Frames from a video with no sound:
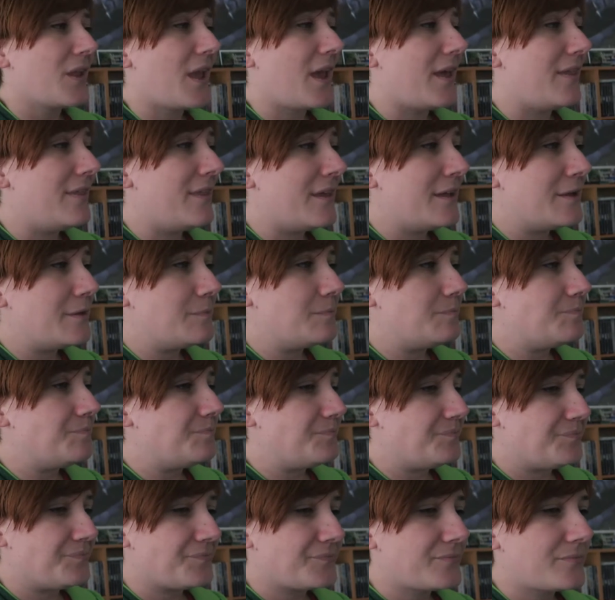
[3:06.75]
And then
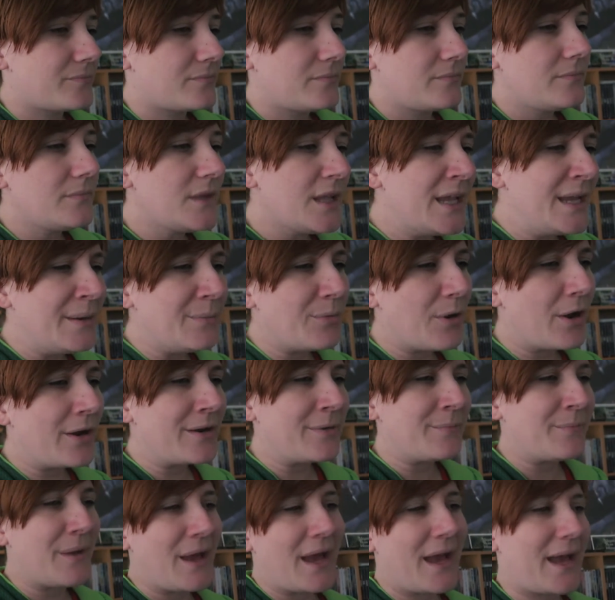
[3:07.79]
he brought
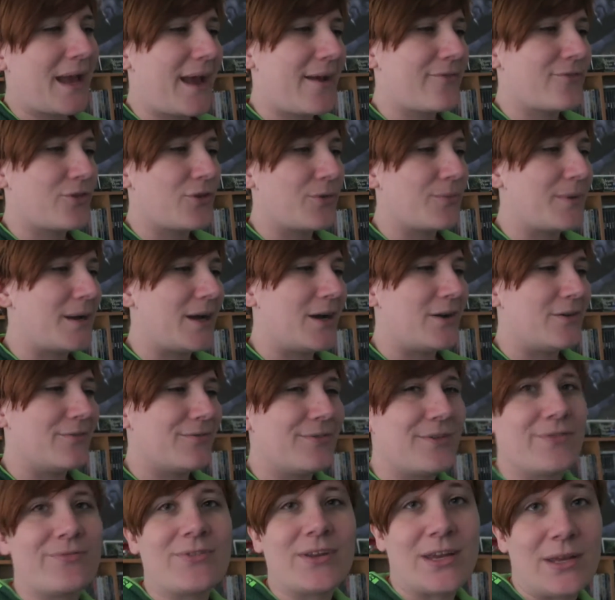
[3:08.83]
him back after about
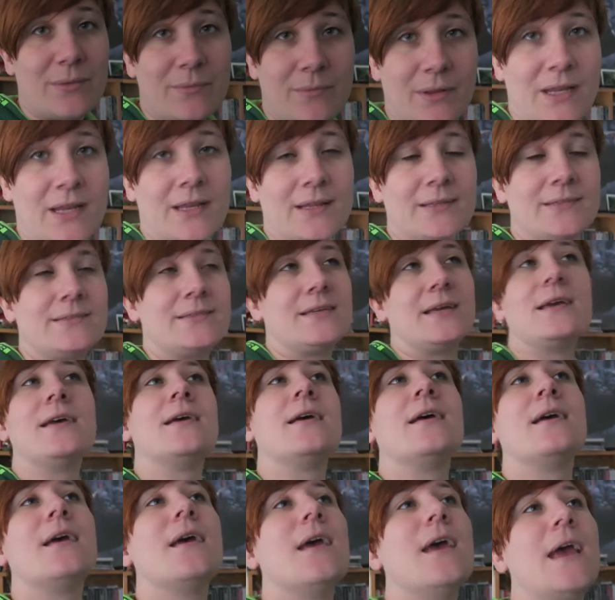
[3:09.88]
fifteen minutes,
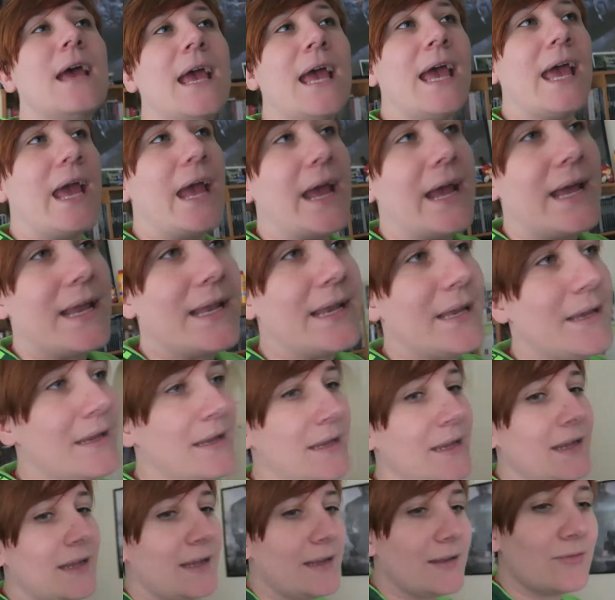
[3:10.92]
and
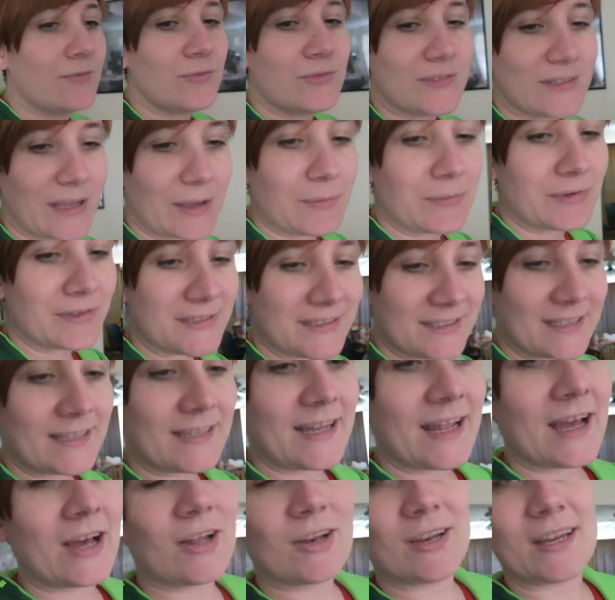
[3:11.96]
he was able to sit
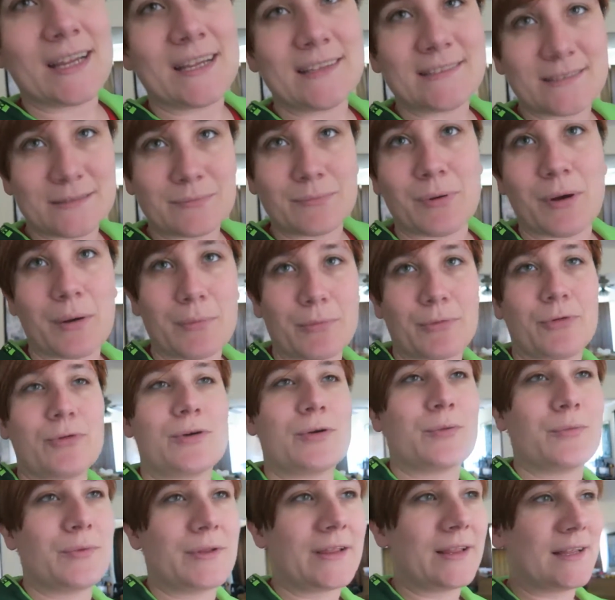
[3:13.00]
down and eat some
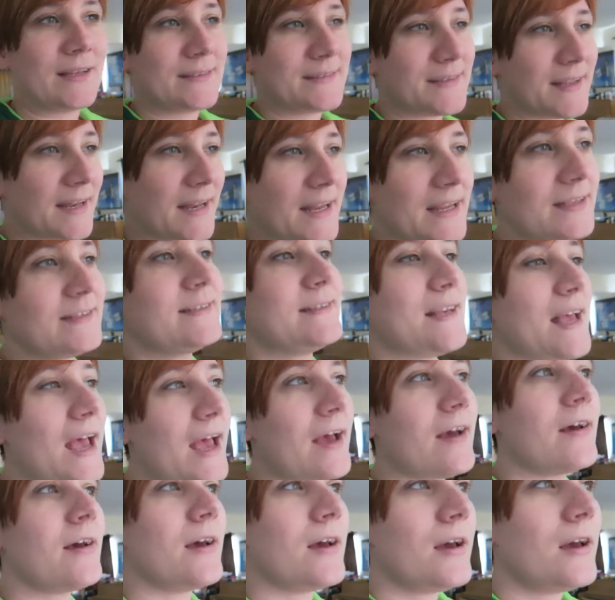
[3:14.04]
popcorn with us. And he
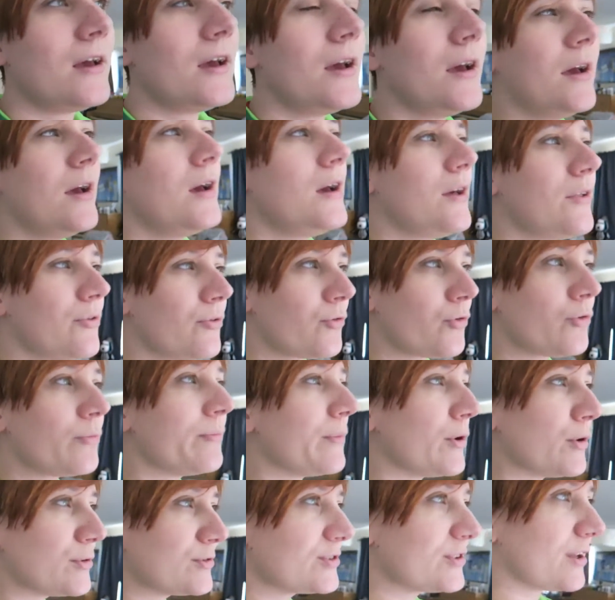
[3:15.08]
sat through
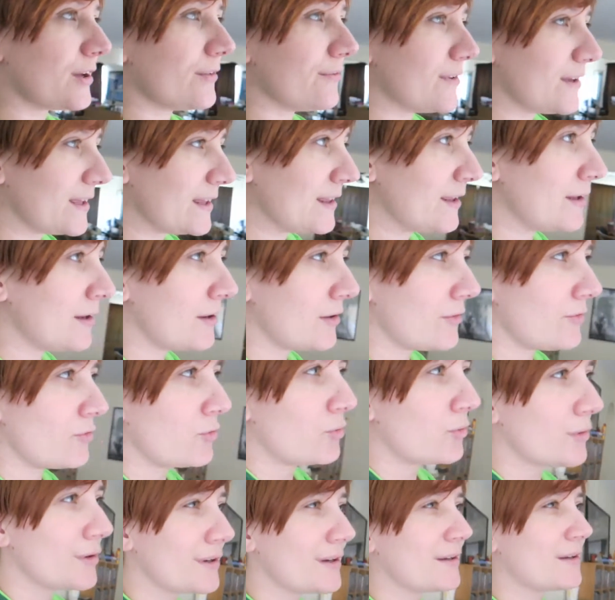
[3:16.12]
most of it, and then
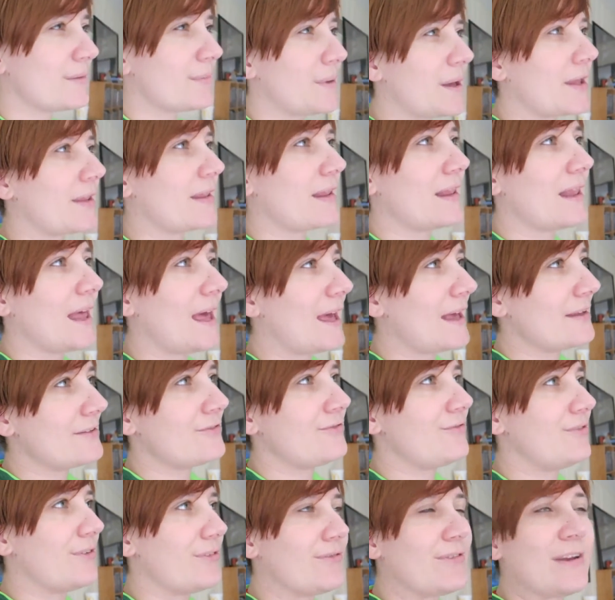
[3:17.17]
towards about the
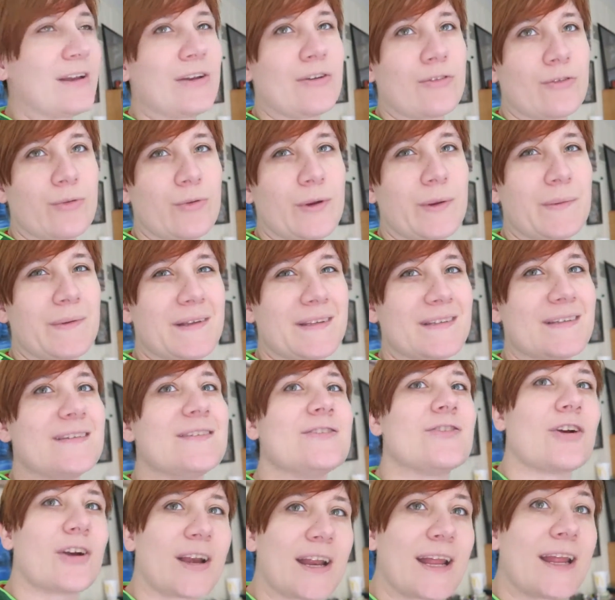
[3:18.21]
last fifteen or twenty minutes, he
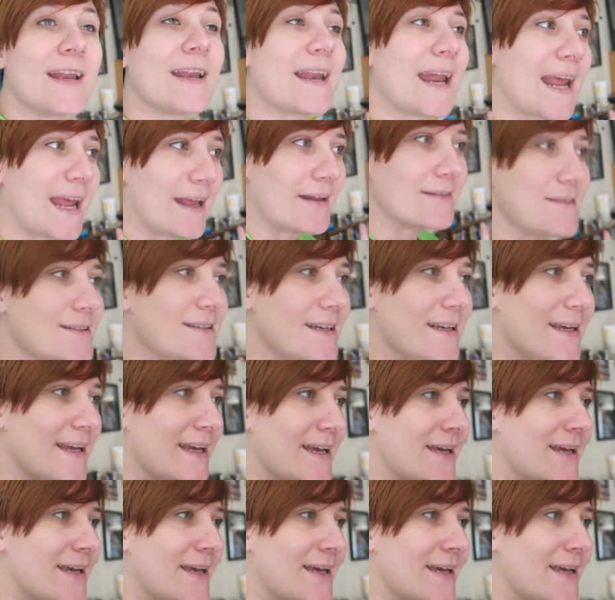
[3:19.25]
started getting antsy